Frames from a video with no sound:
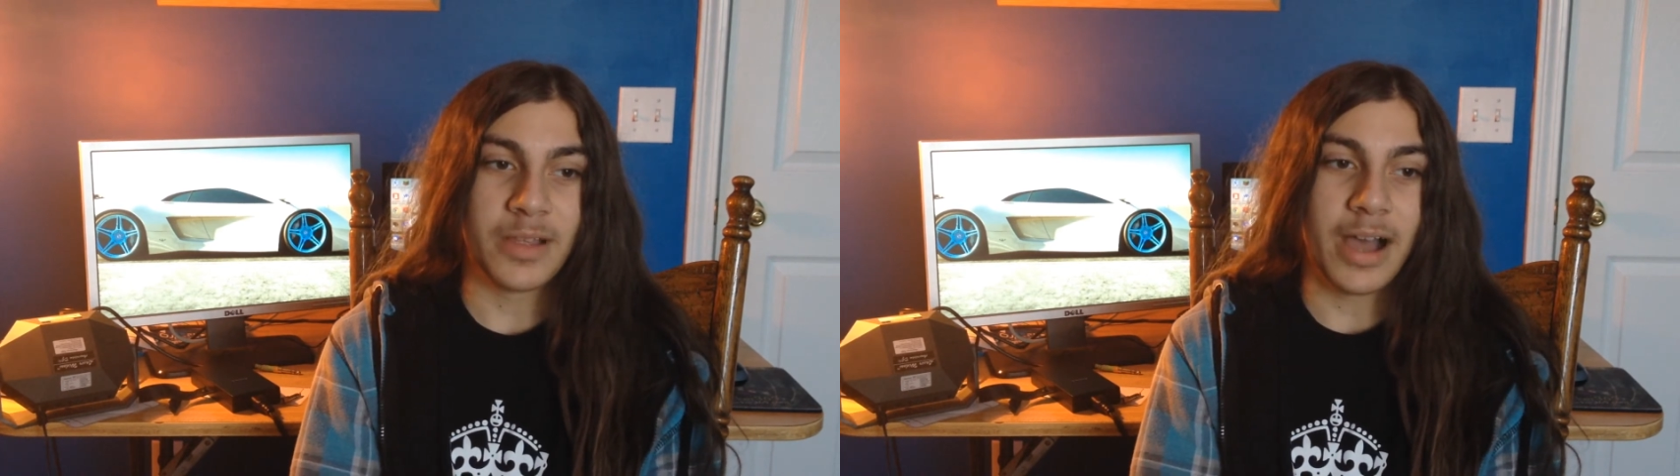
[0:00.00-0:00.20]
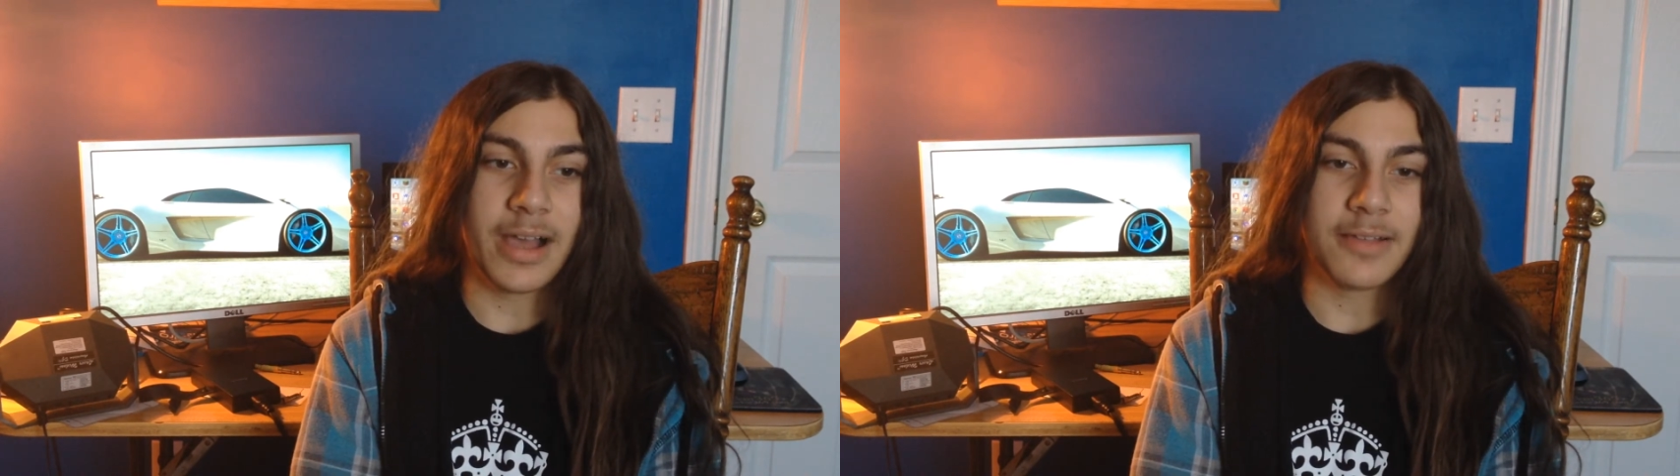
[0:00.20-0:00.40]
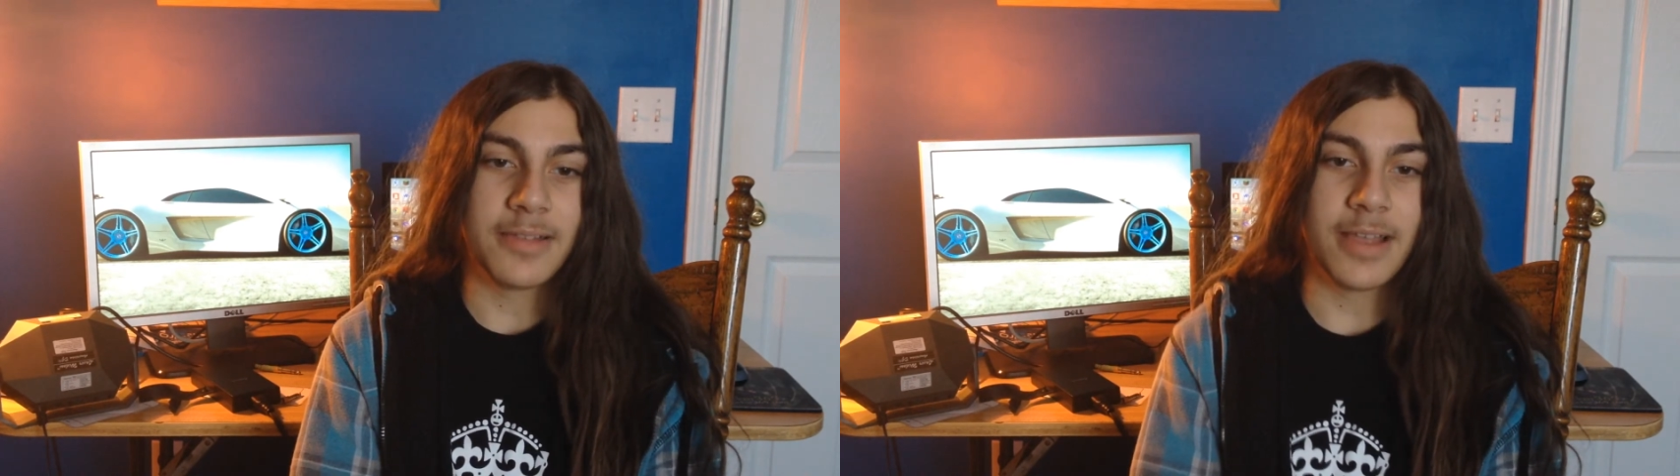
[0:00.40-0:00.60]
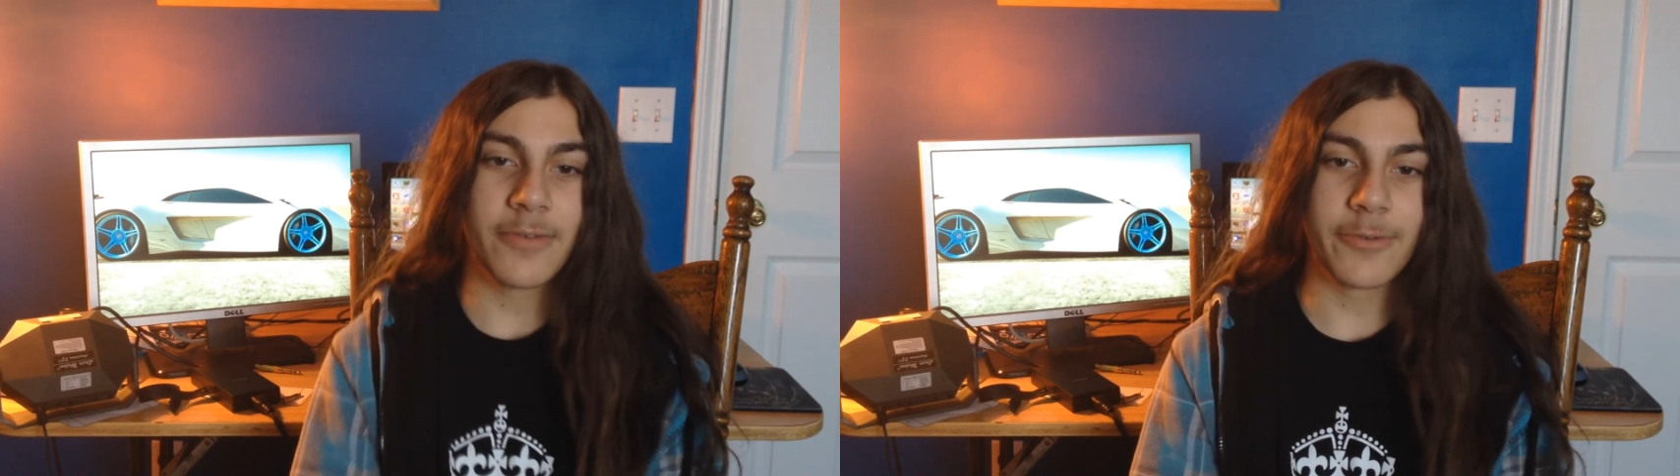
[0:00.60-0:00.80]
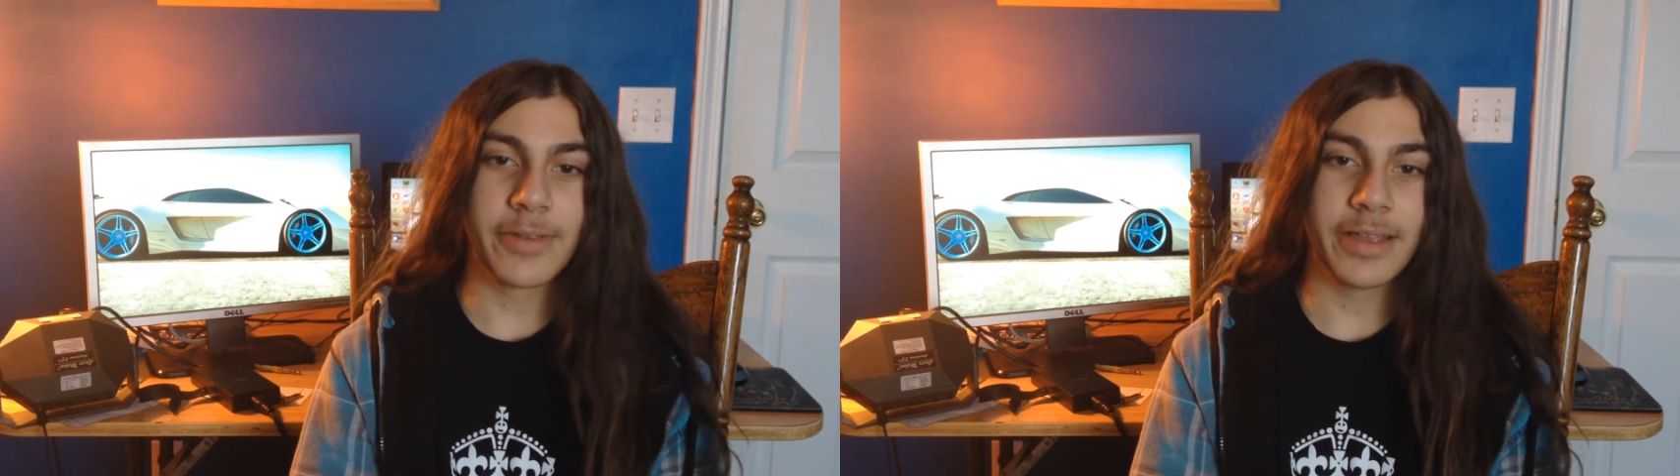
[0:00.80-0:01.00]
I
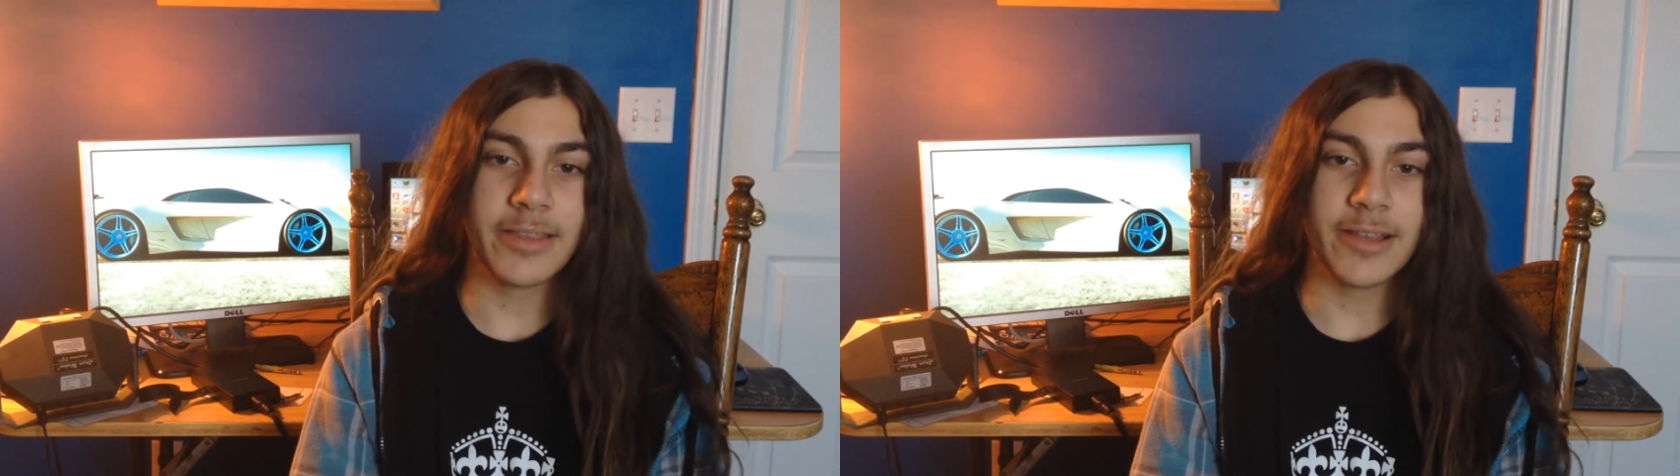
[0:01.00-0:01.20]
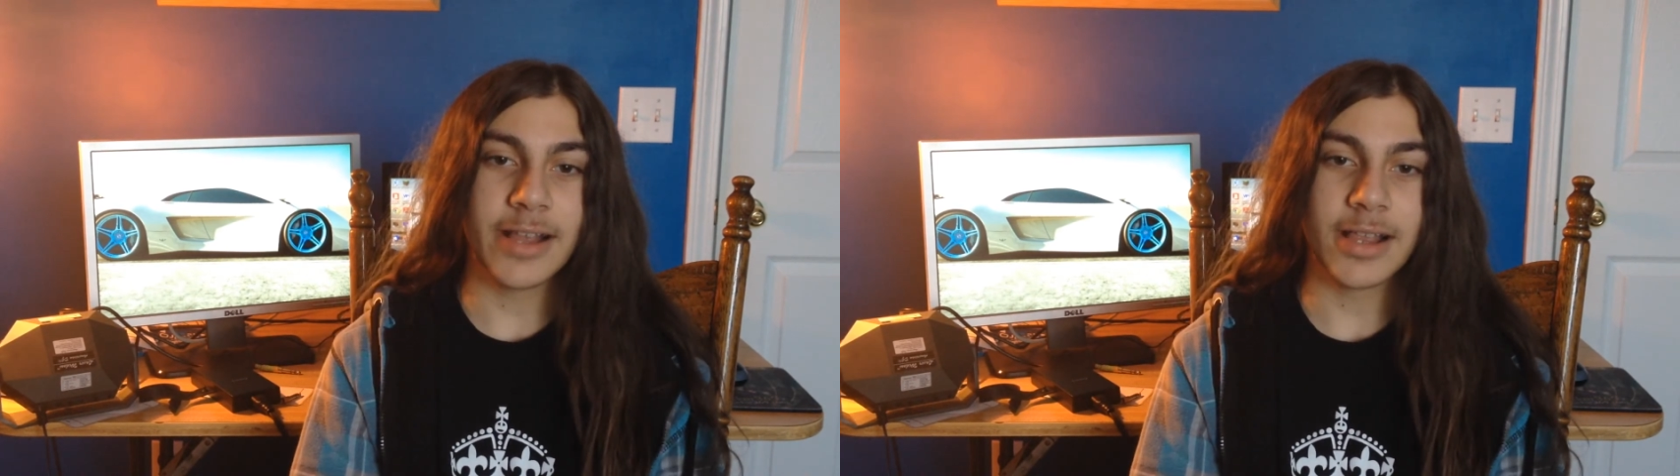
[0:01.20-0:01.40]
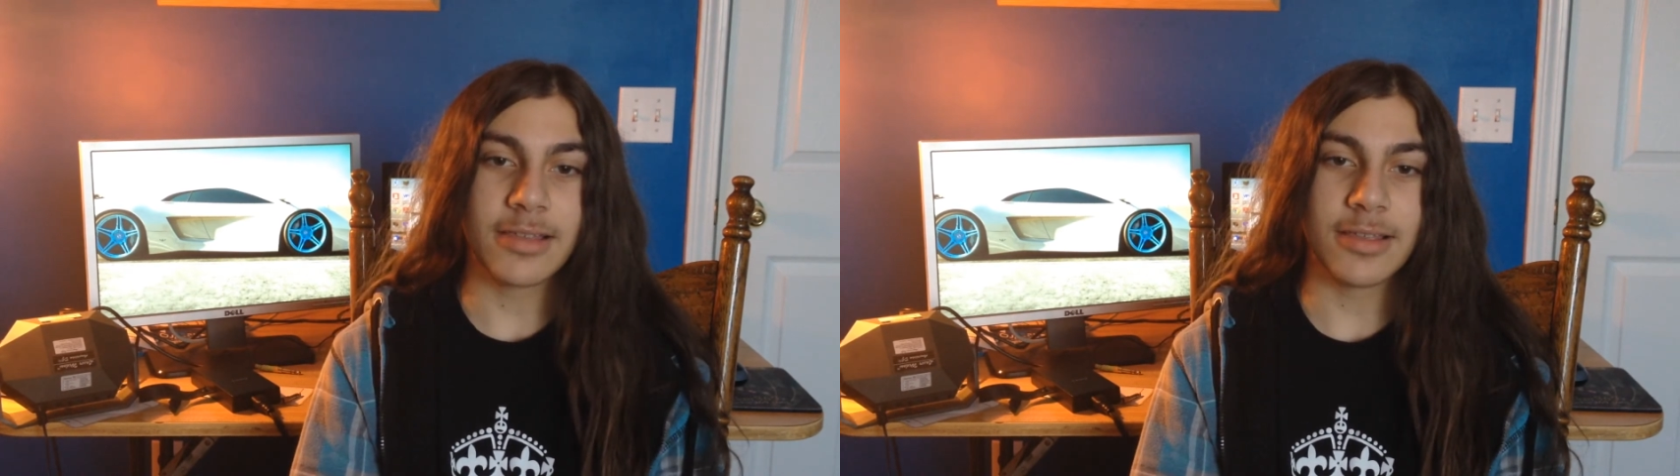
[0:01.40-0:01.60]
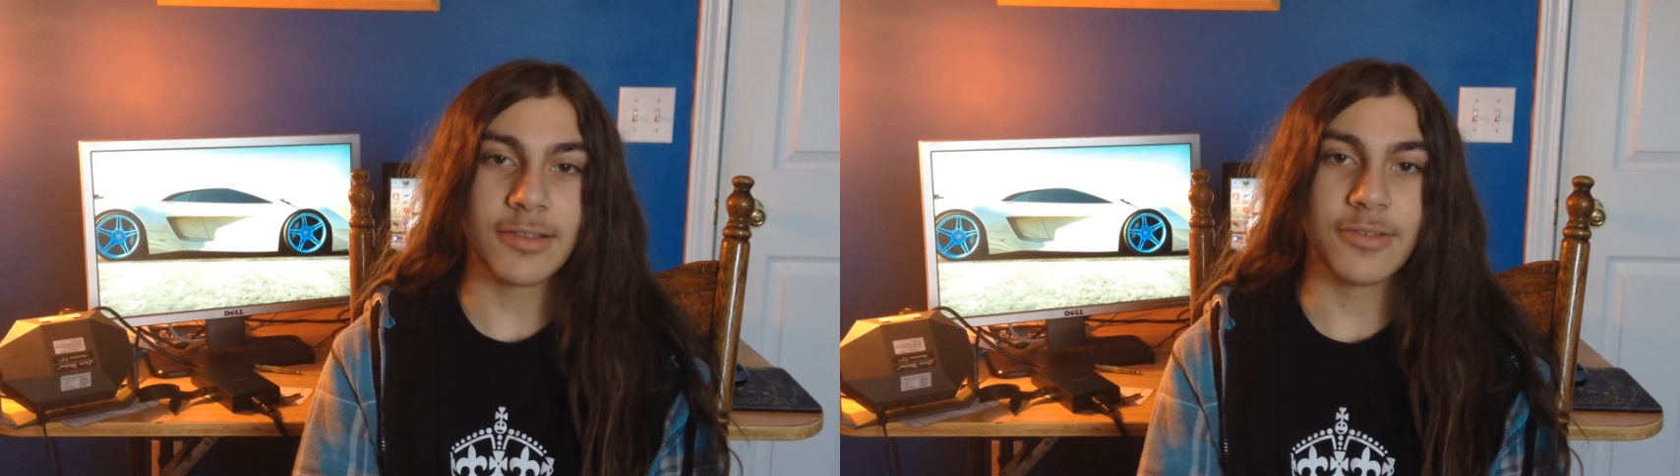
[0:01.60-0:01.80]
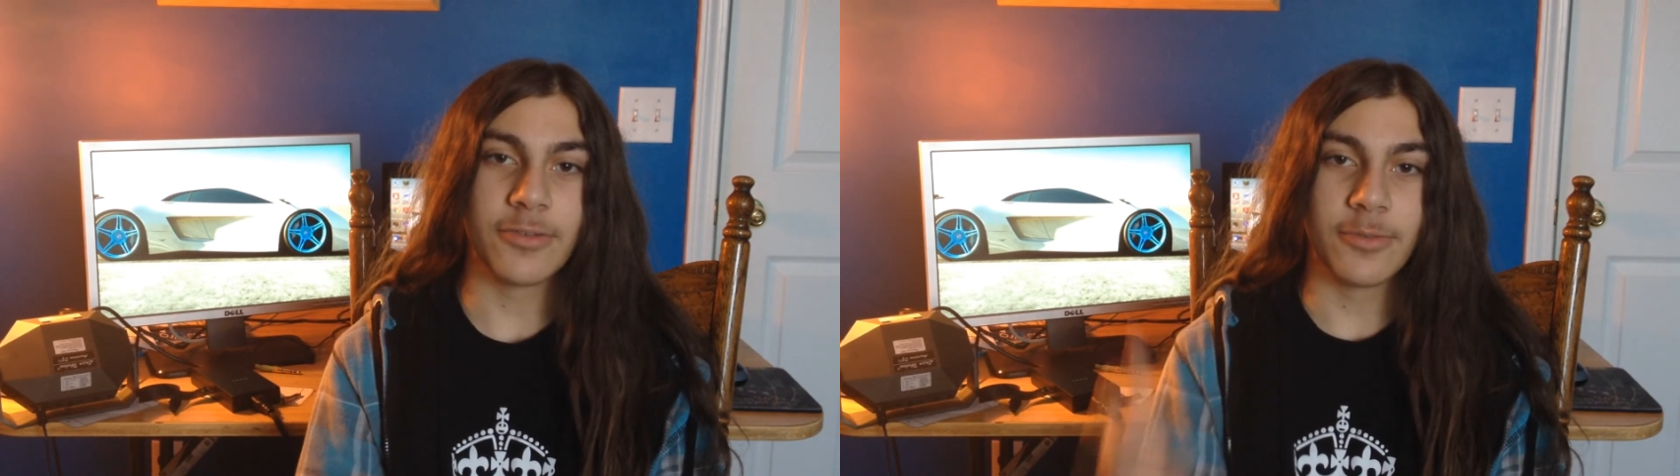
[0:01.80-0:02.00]
never really did anything to